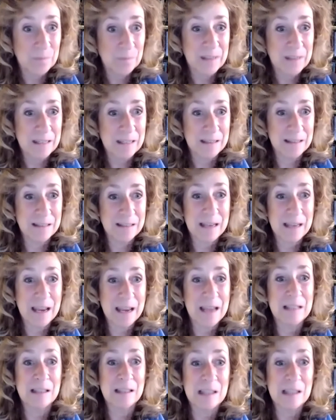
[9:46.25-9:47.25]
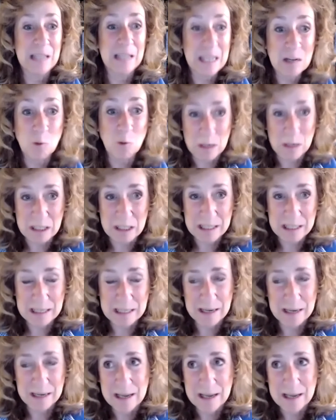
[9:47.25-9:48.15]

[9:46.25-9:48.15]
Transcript: is a linguist.